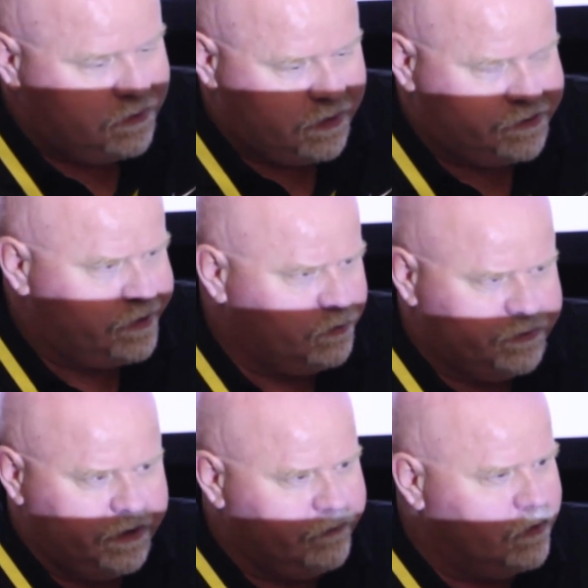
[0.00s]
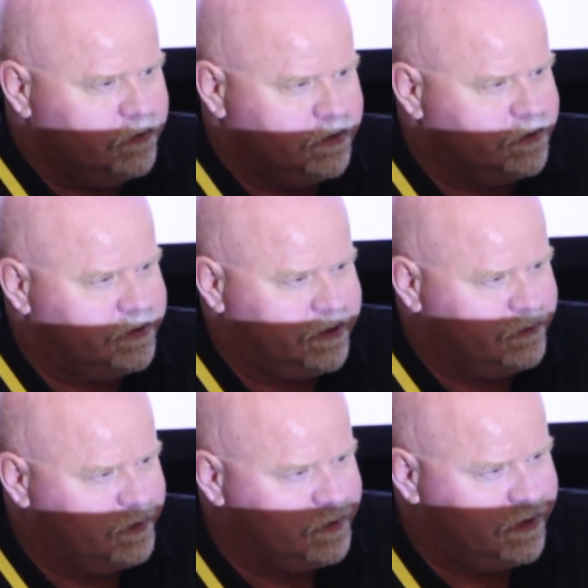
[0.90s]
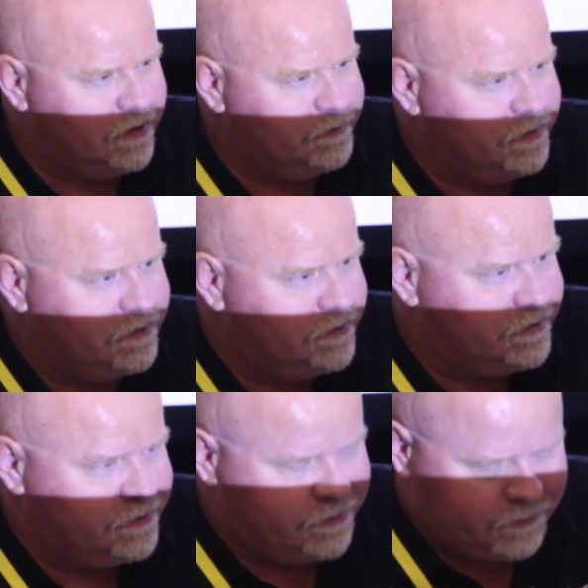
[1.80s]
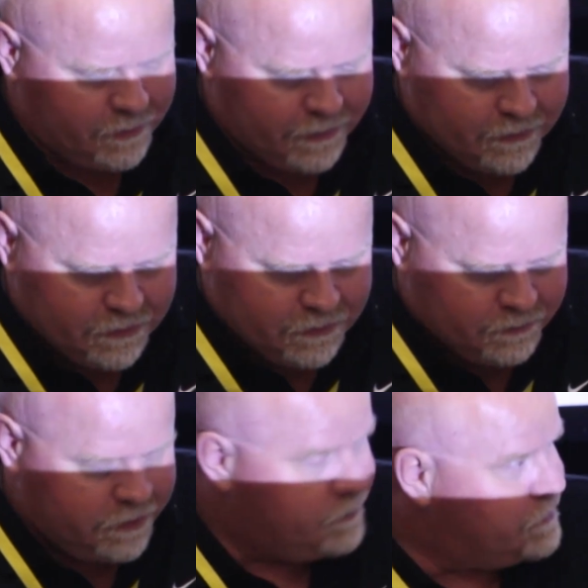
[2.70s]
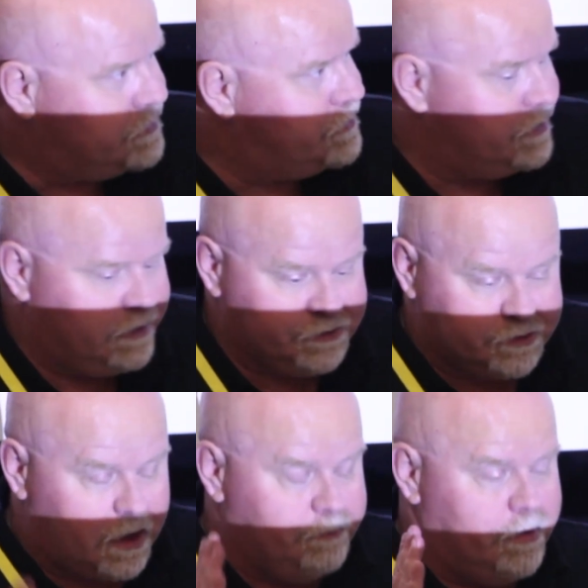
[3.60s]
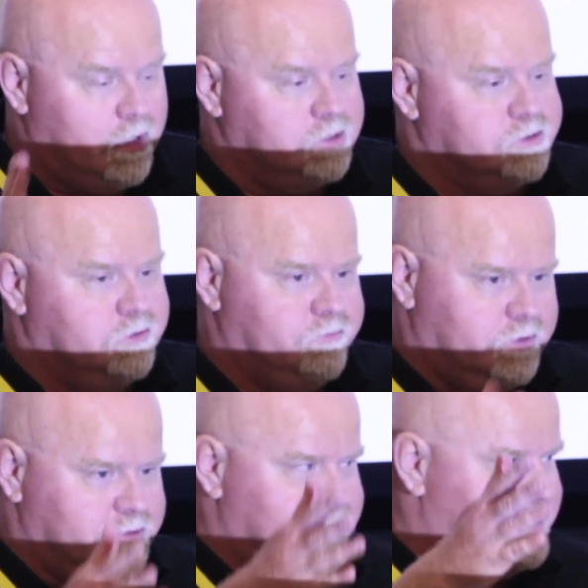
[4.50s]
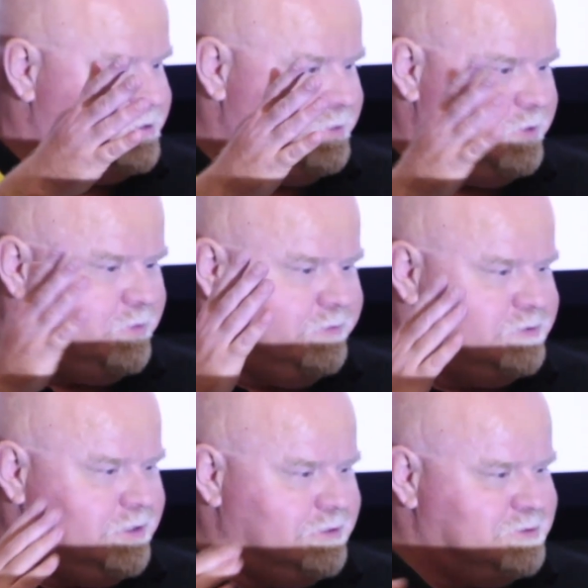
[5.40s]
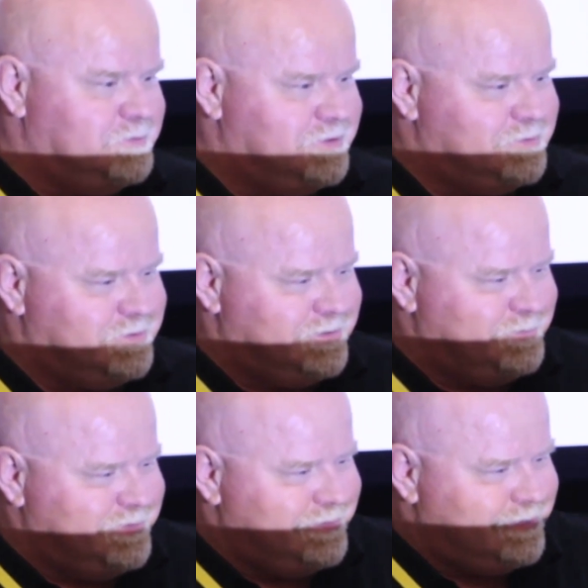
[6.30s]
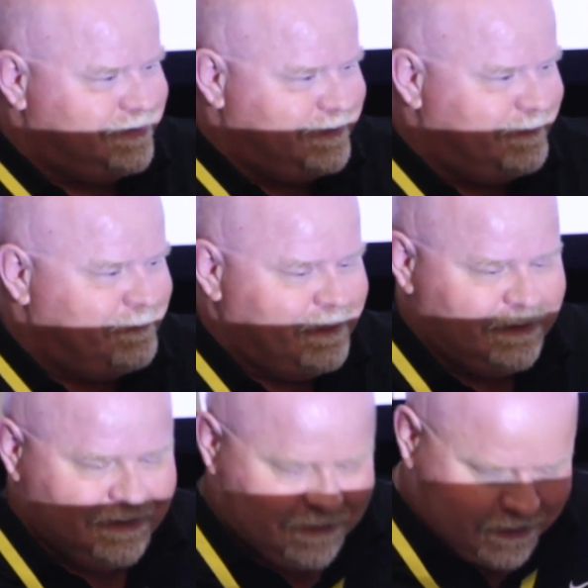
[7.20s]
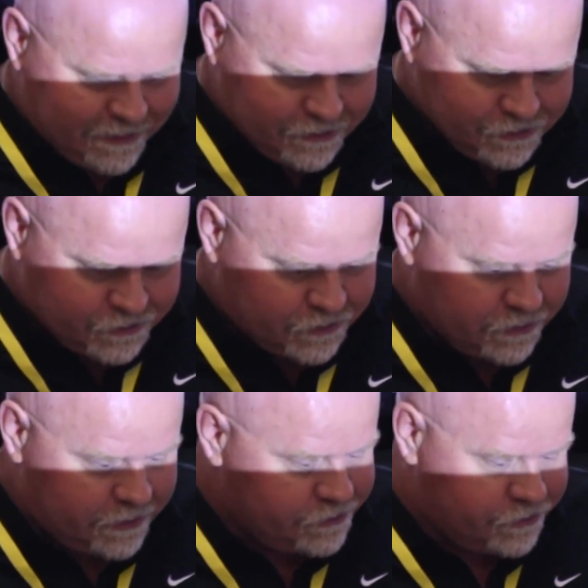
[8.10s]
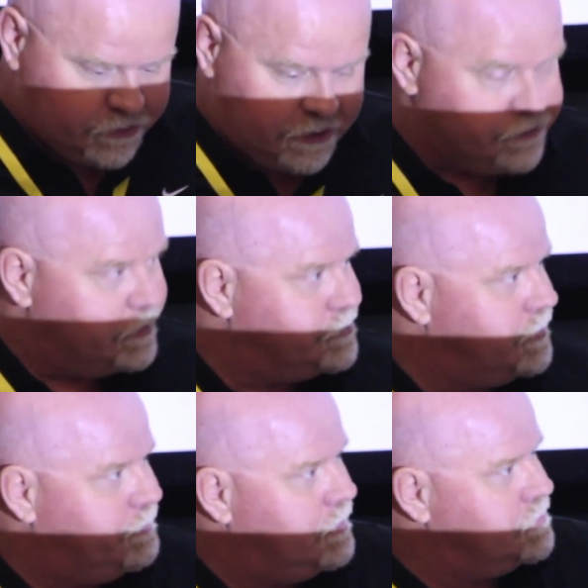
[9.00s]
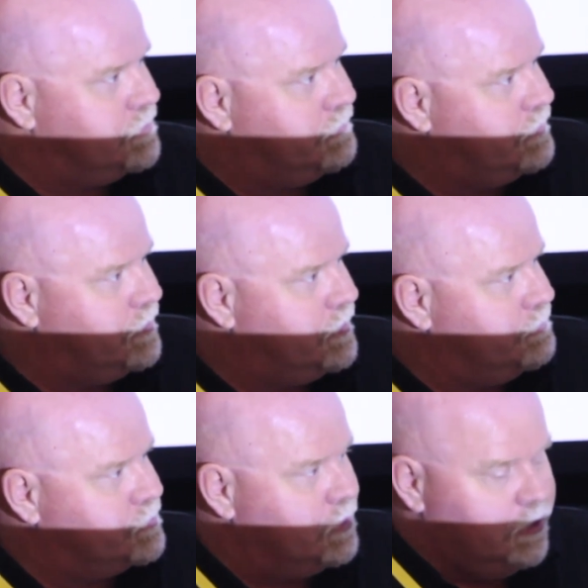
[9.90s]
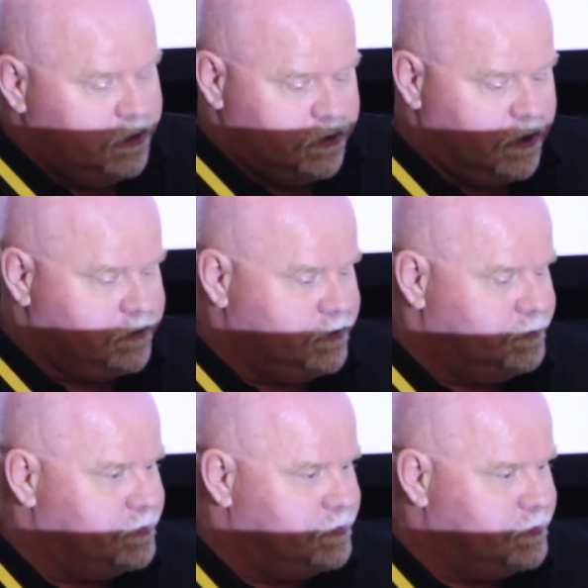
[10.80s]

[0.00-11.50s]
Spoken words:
I say Opdivo because I can remember that, but anyways, that's it. And I'm positive. I just want to say my wife's awesome. That's why I'm here, and I try to stay positive everything. And Dr.